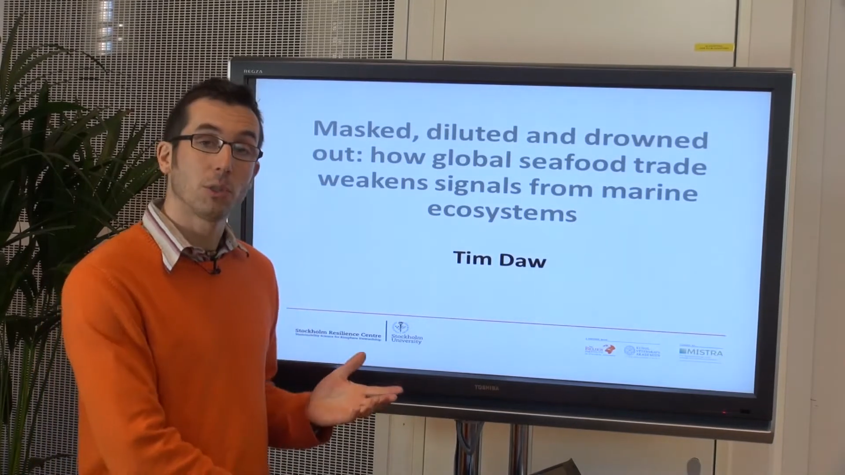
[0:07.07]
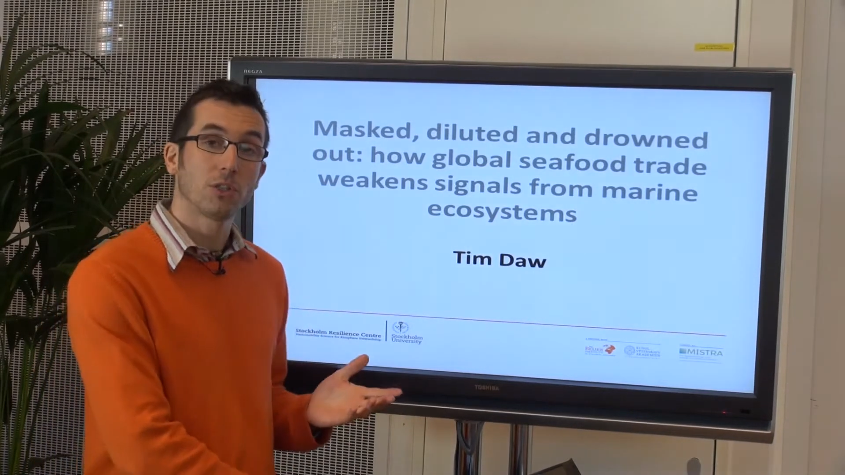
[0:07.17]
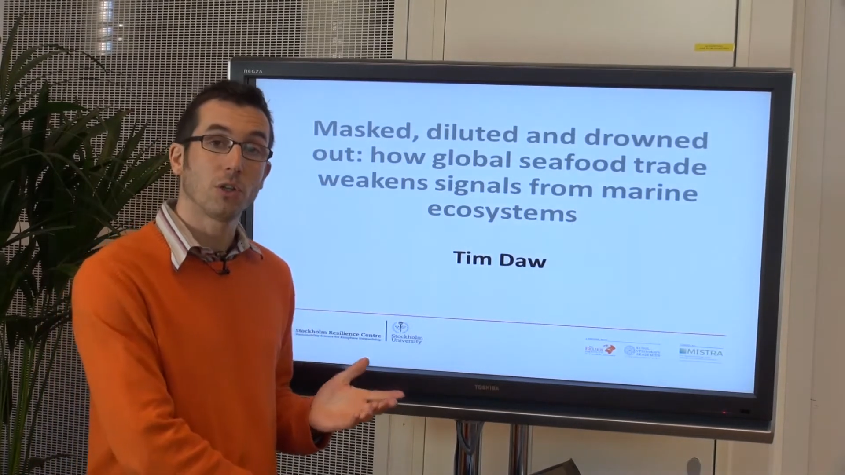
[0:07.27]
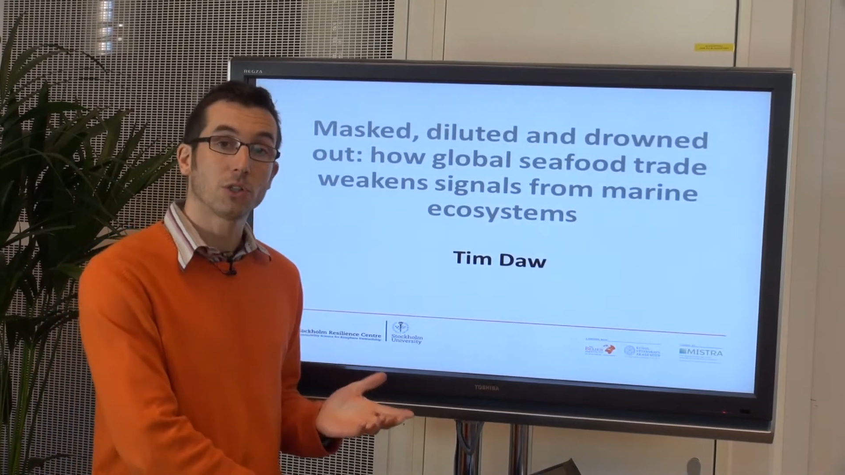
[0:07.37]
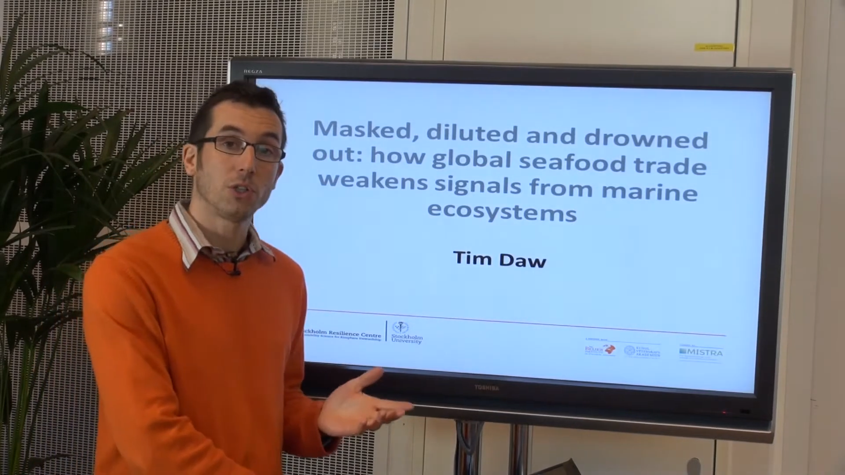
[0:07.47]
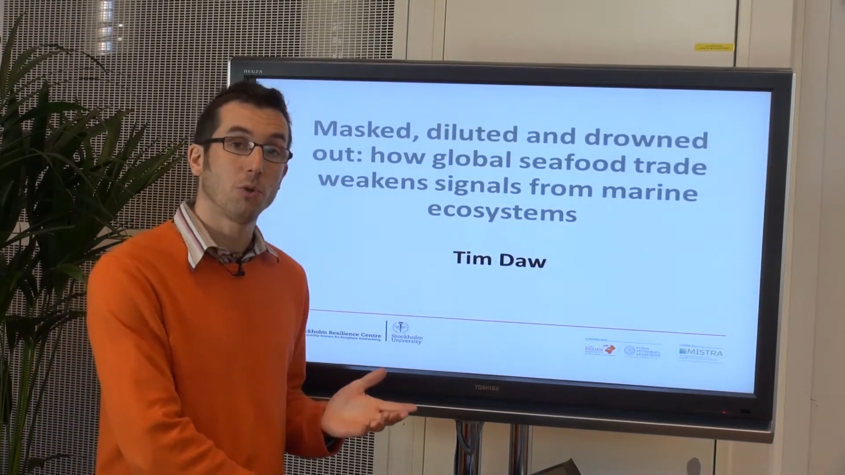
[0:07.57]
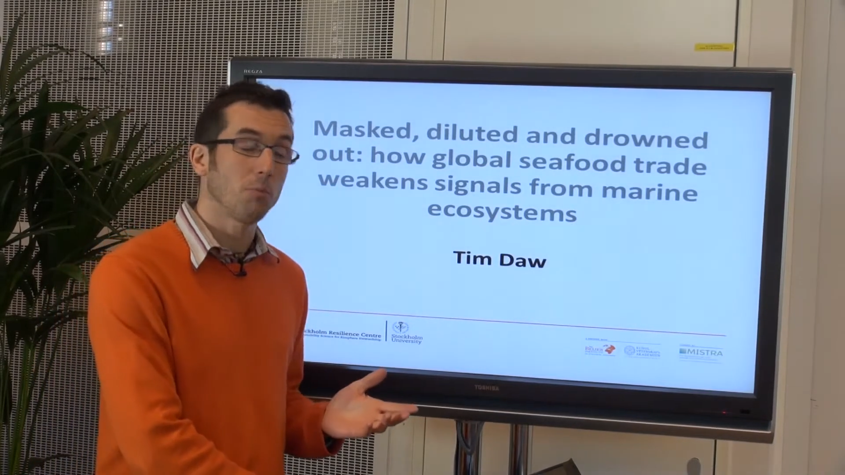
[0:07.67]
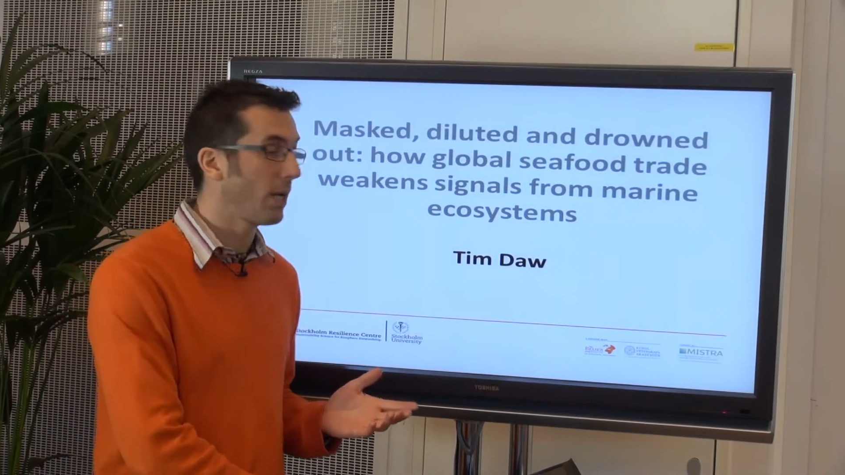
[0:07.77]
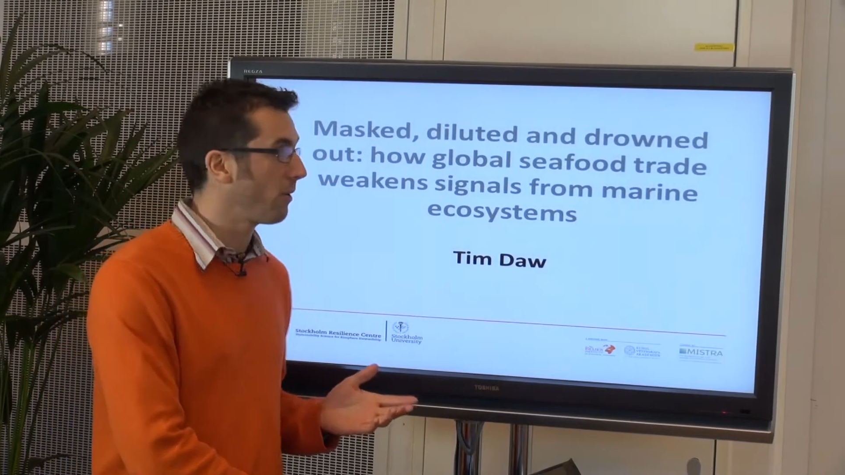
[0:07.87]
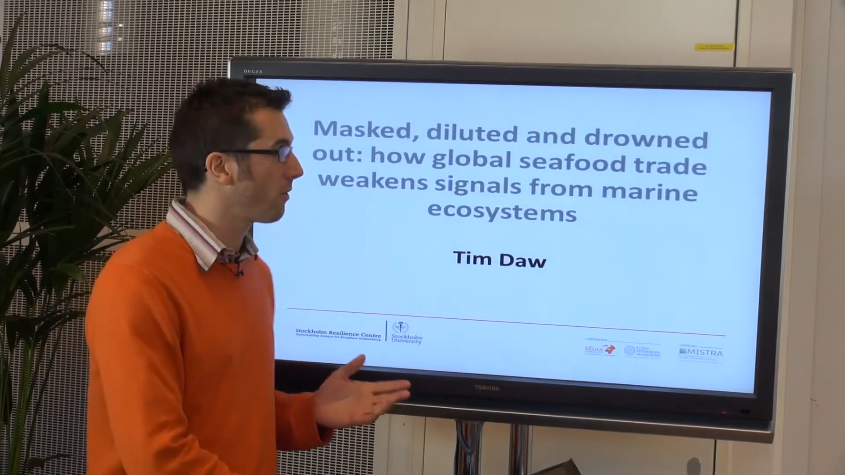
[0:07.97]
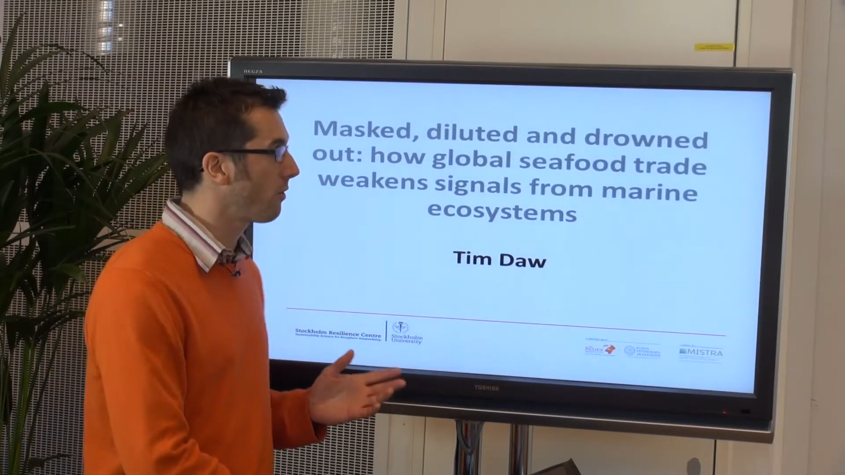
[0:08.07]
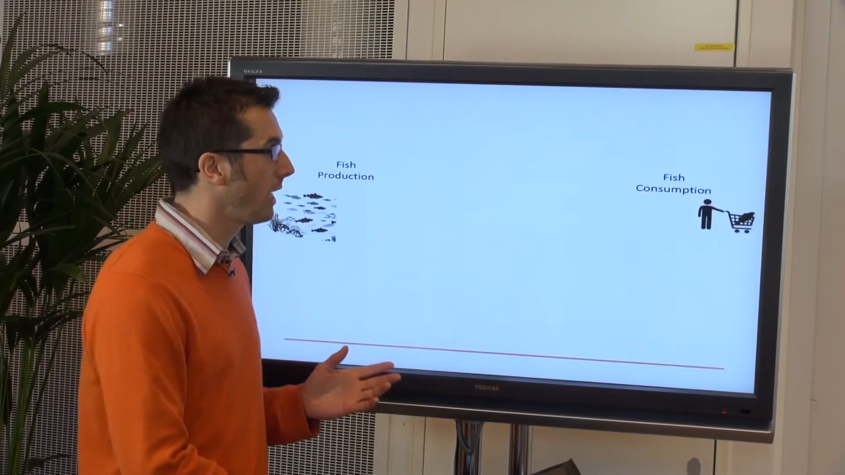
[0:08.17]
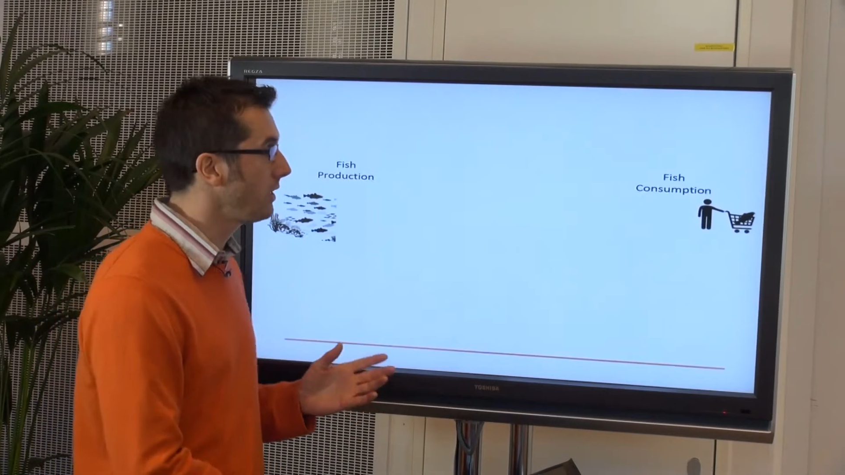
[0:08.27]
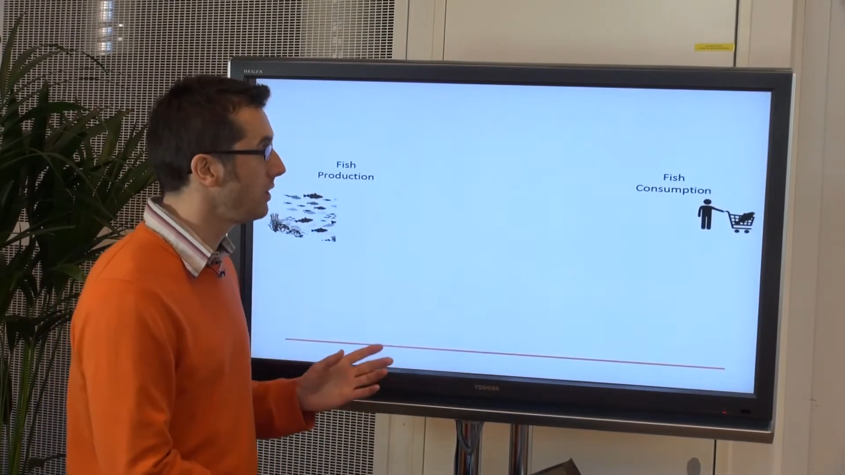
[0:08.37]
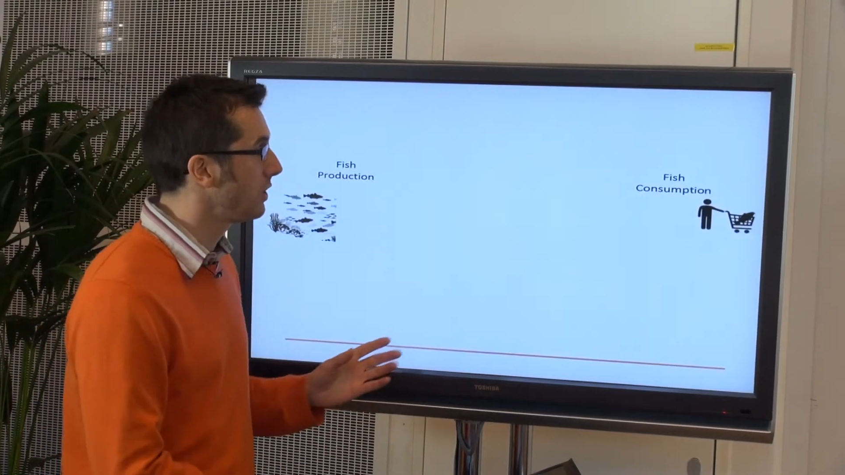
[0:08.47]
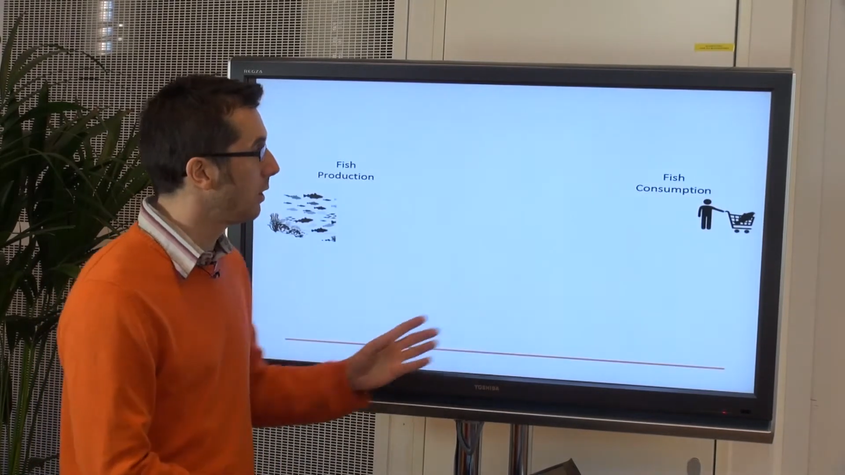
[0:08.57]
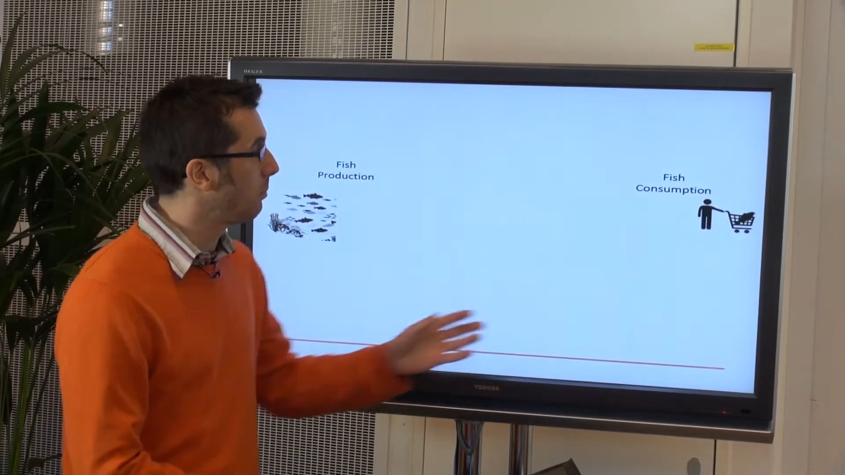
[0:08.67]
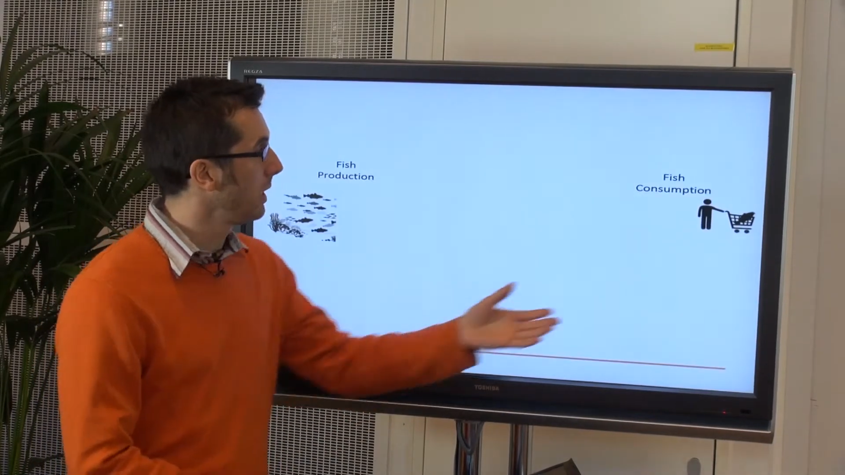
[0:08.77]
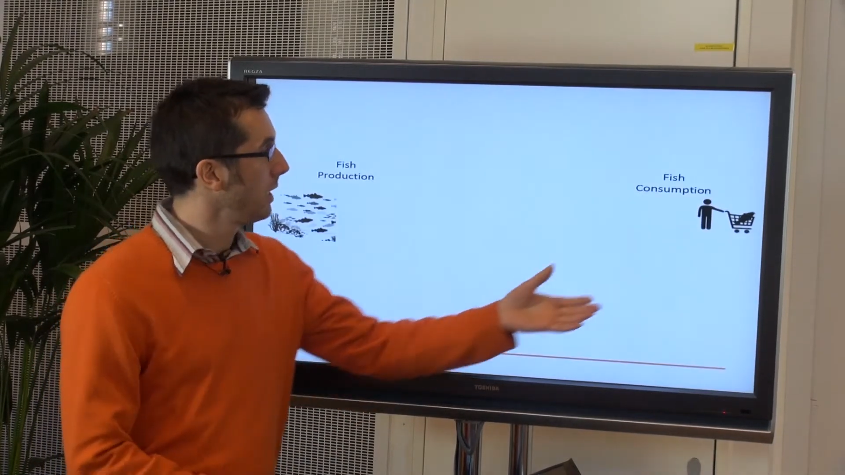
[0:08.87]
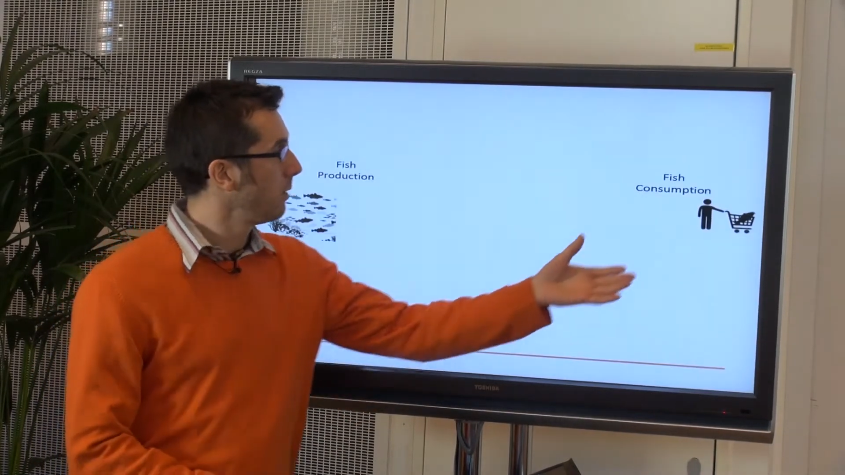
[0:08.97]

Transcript: to talk to you about the relationship